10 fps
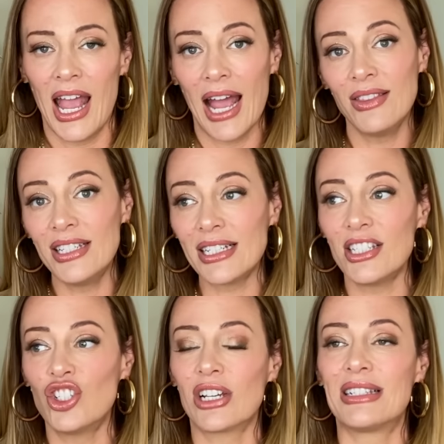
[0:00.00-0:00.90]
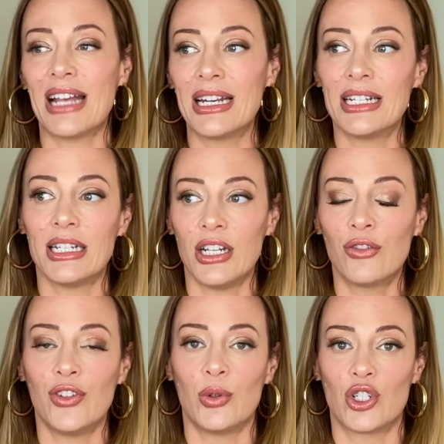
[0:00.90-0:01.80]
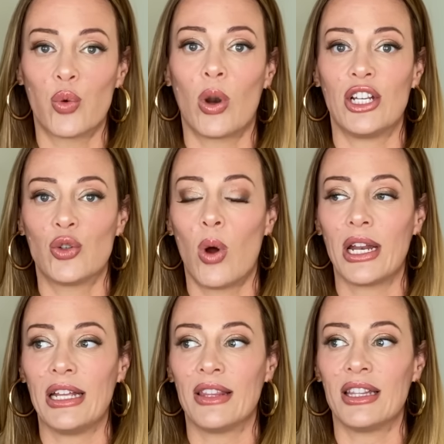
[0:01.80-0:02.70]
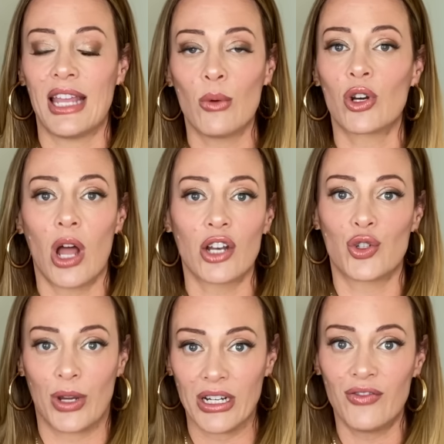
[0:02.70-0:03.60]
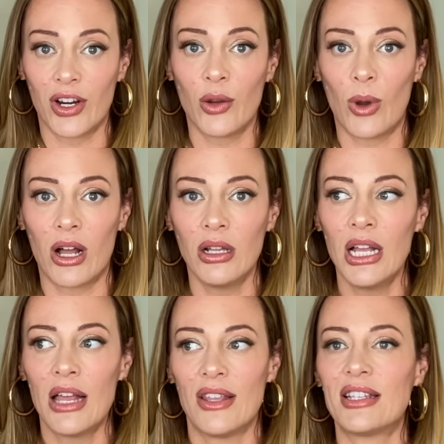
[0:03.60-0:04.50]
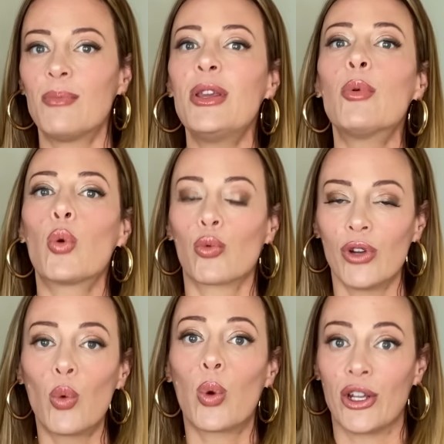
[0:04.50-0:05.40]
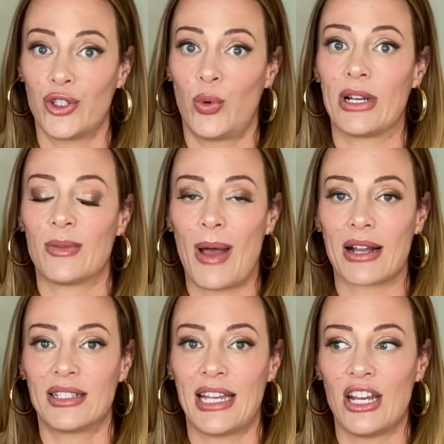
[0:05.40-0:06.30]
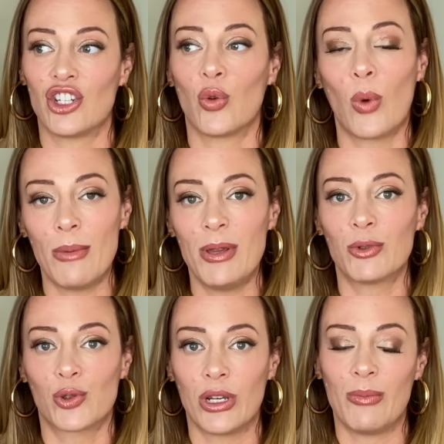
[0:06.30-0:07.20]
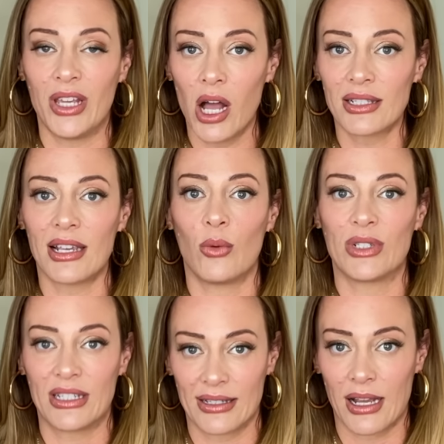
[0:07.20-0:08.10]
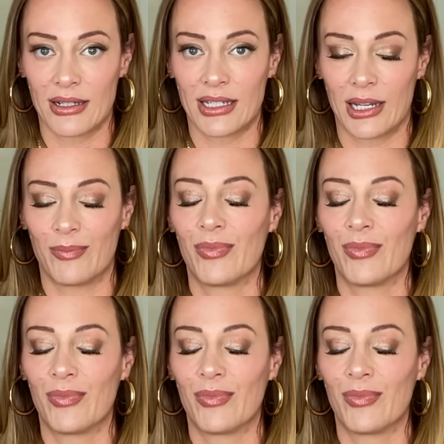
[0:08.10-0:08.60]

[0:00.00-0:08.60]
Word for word: And the Dixie Chicks said in an interview in 2020 that they were not treated very well. They said people were real weird to us backstage and the way people treated Beyonce was disgusting.